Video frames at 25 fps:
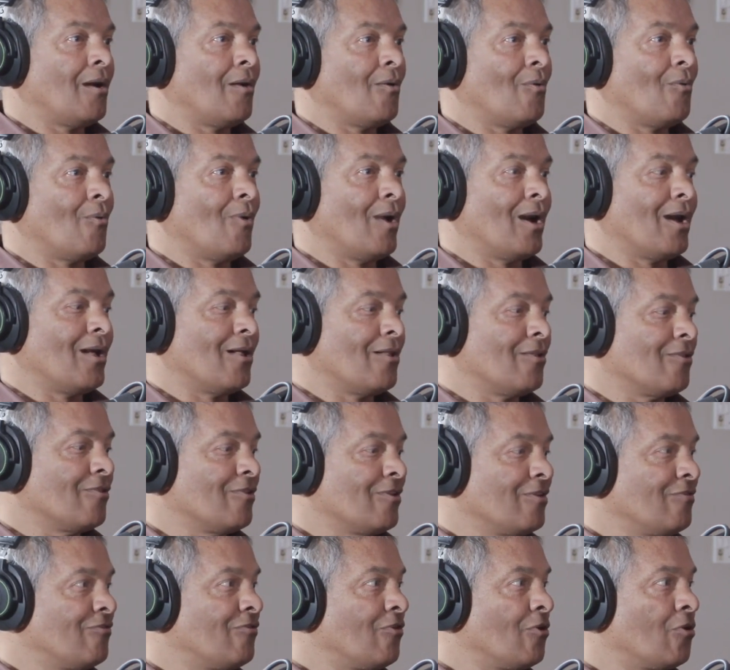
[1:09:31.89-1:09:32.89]
while
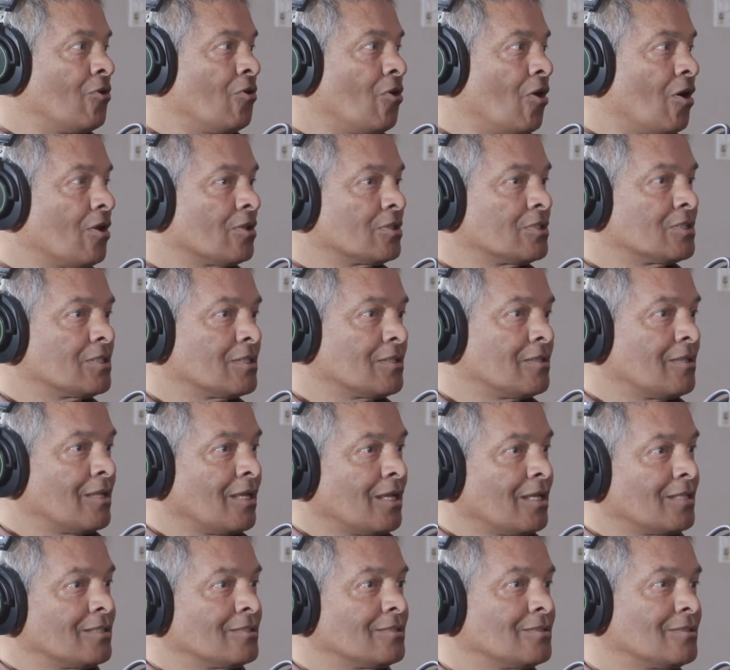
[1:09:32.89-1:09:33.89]
they forgot
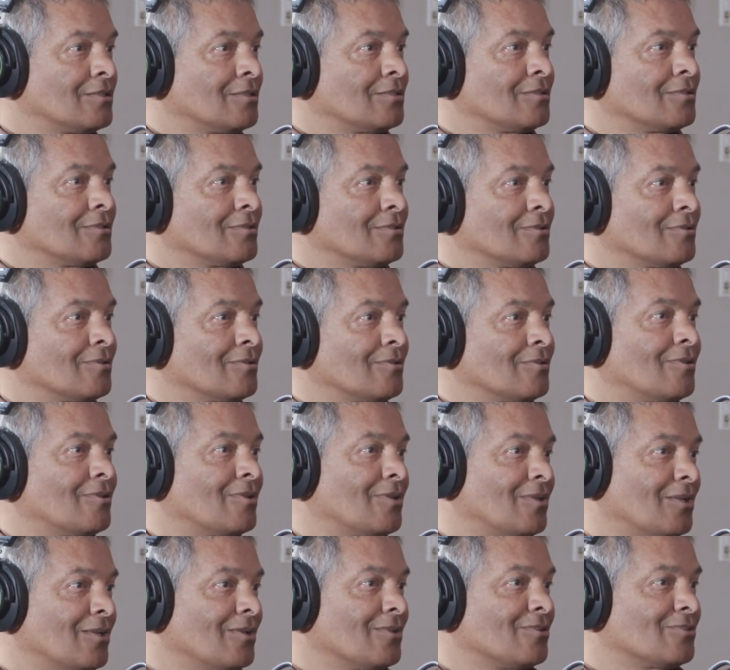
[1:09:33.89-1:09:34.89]
that
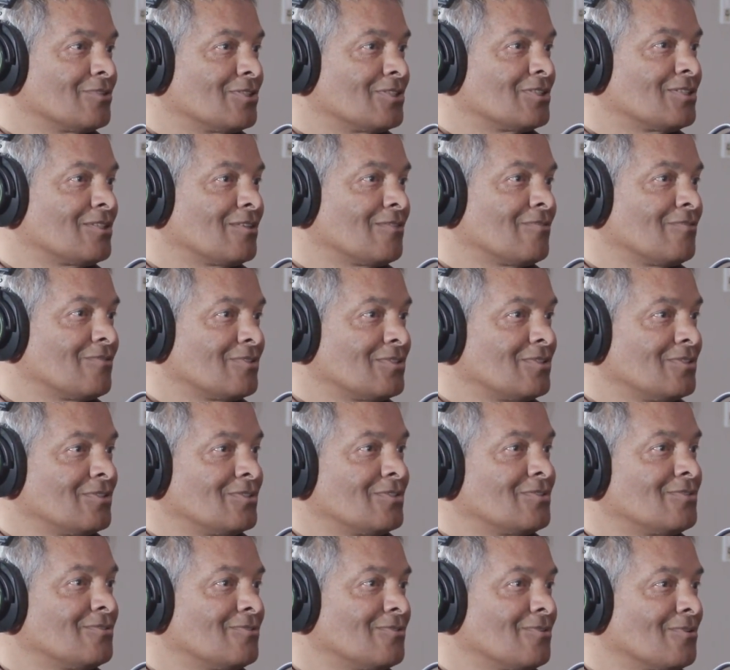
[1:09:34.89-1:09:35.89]
the real service
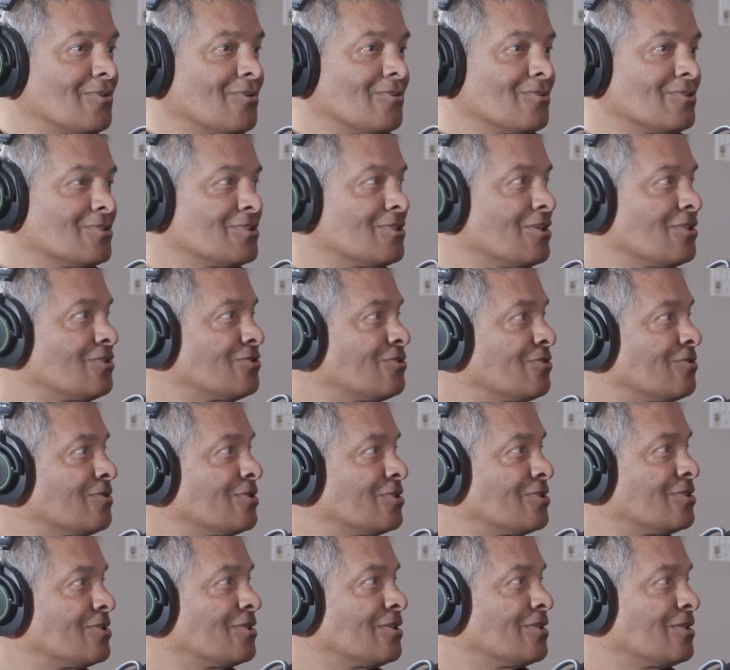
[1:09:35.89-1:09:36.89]
is to the
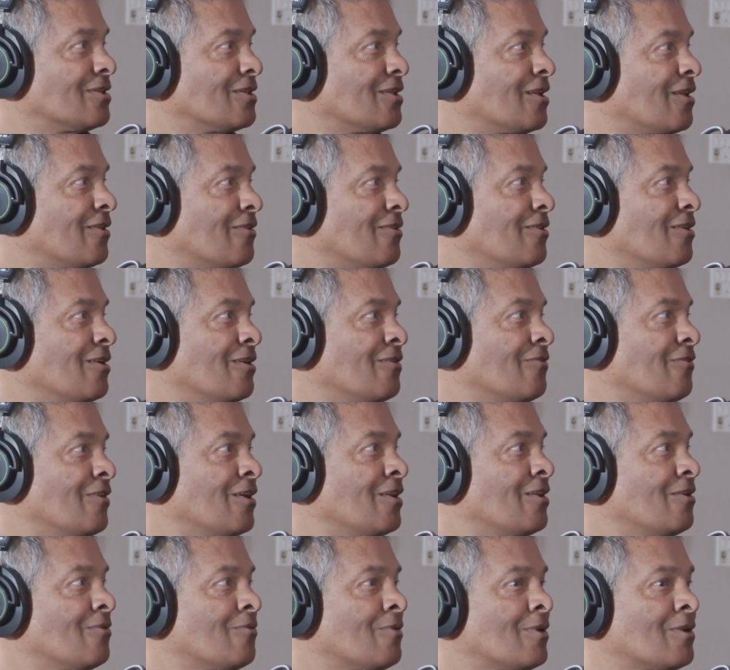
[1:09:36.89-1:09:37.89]
constituency. And I think if
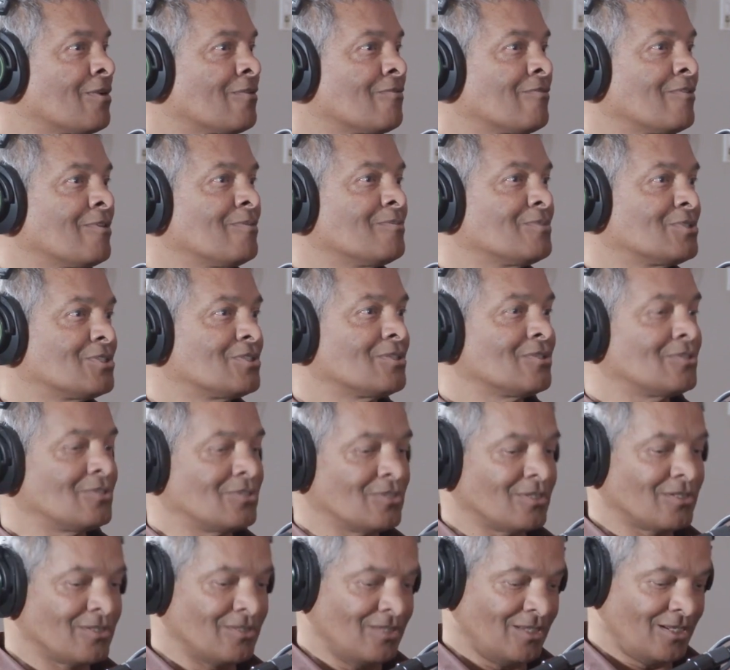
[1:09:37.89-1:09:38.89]
any one of them
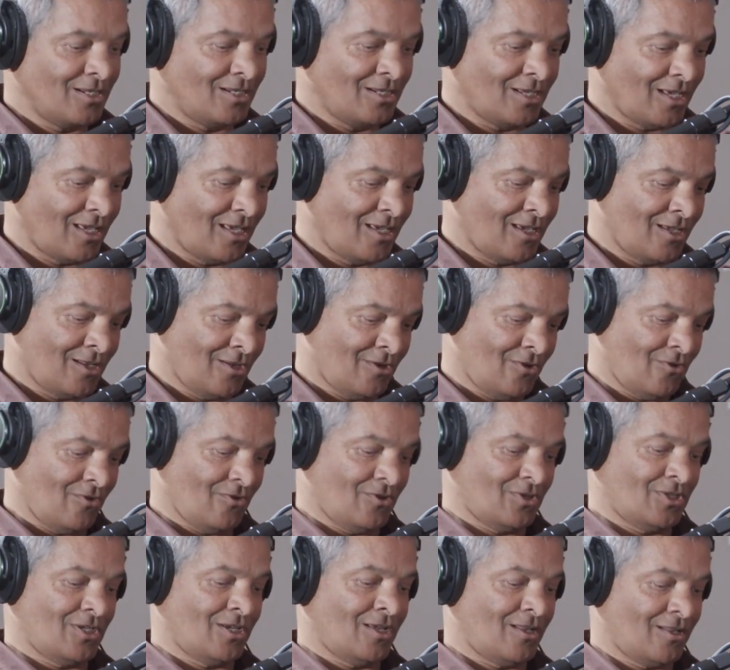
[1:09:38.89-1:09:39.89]
sits at their day and
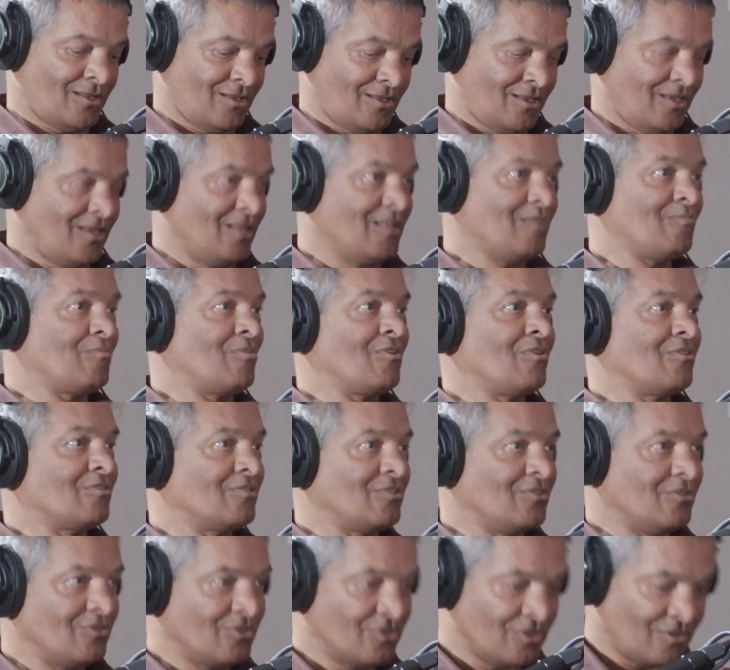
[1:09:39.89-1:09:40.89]
looks at it, any
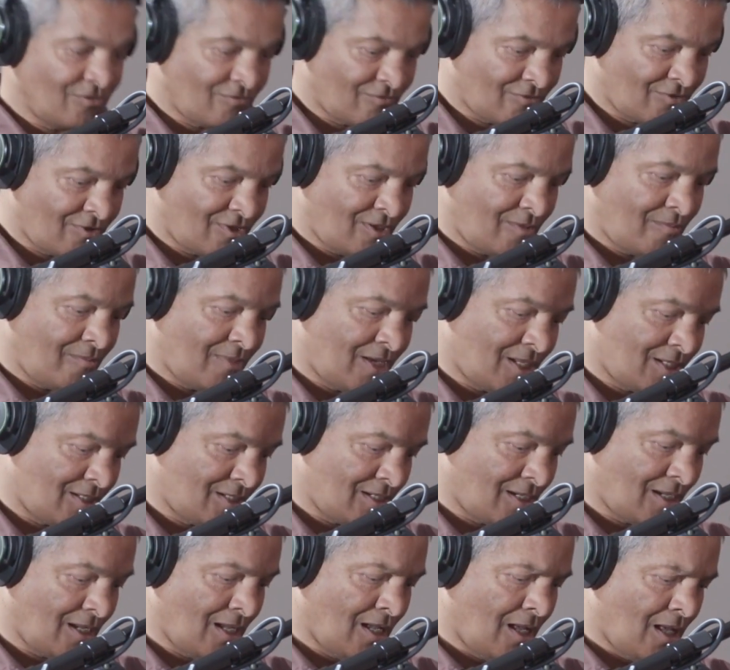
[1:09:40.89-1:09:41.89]
politician for that
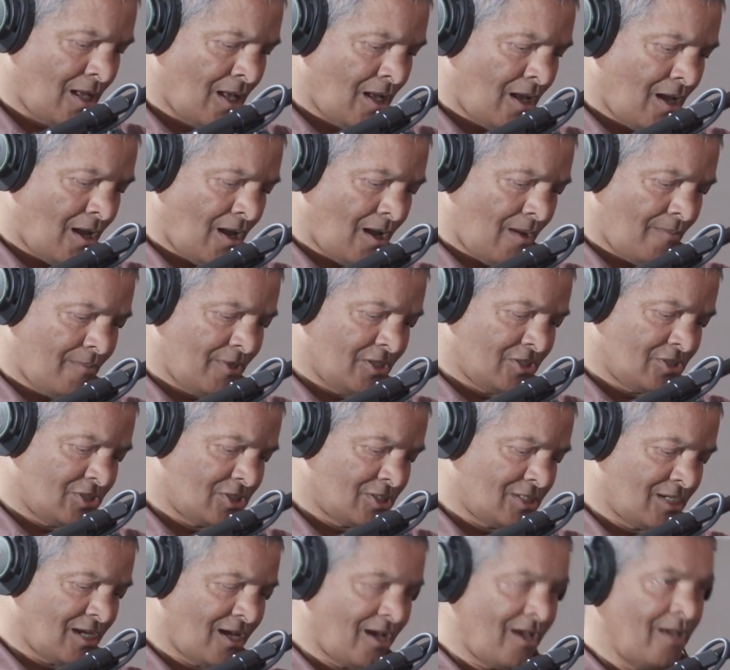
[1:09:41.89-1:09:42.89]
matter, how
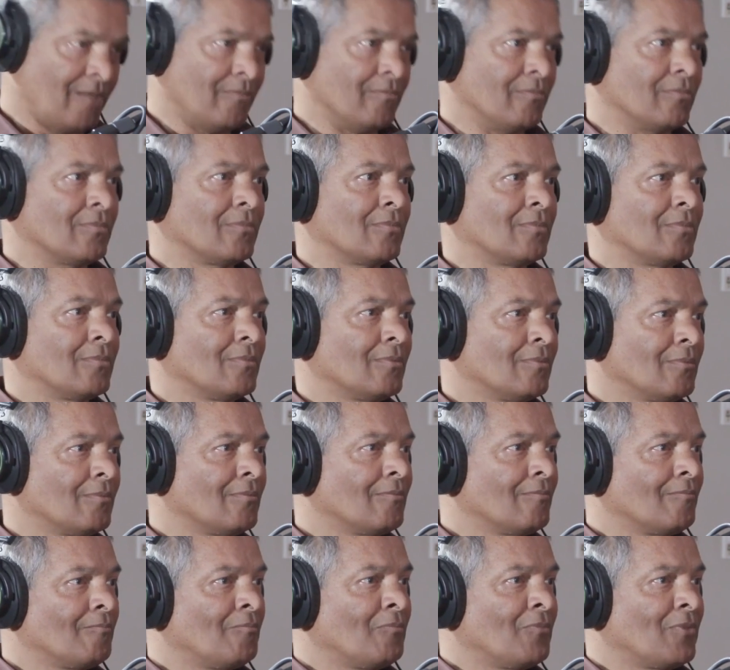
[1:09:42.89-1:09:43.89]
much time
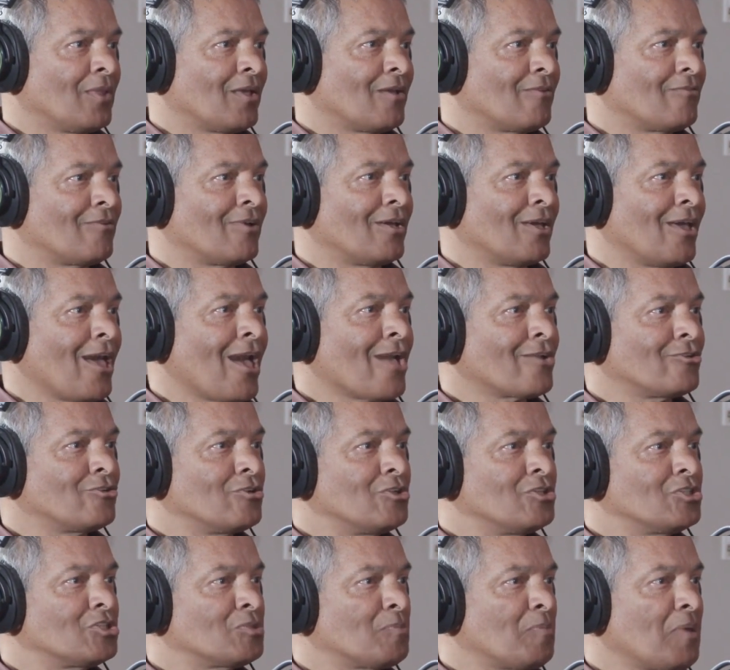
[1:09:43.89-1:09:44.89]
have I
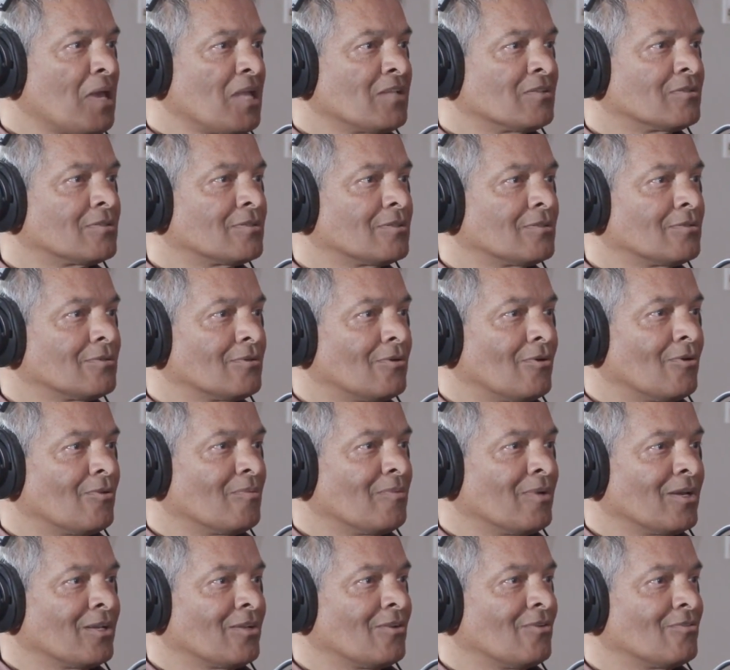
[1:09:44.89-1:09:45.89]
actually spent
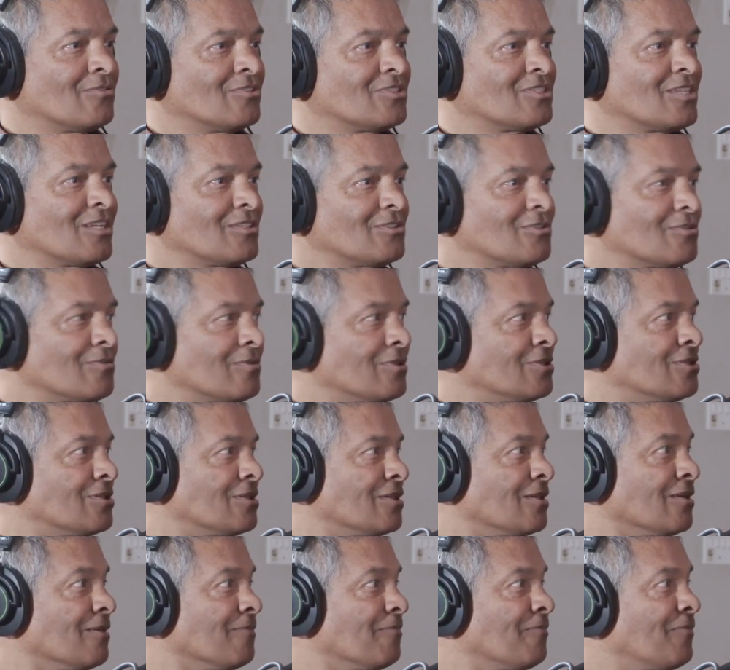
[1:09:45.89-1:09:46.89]
on my
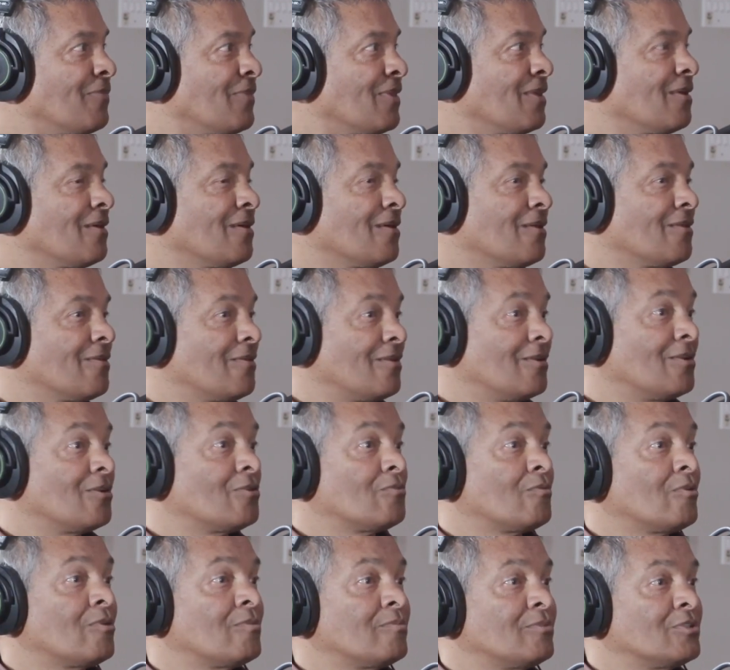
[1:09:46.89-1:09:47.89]
constituency, then
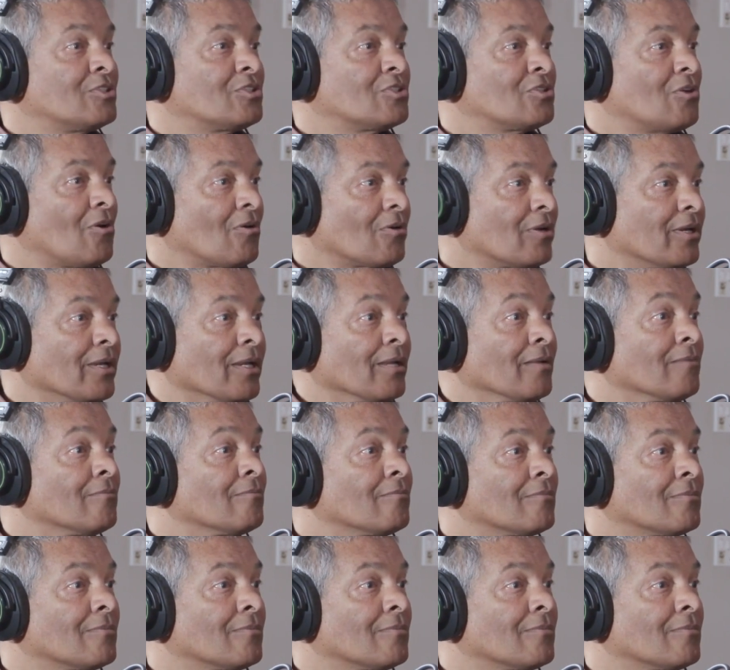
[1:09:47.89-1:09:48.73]
it will be shocking.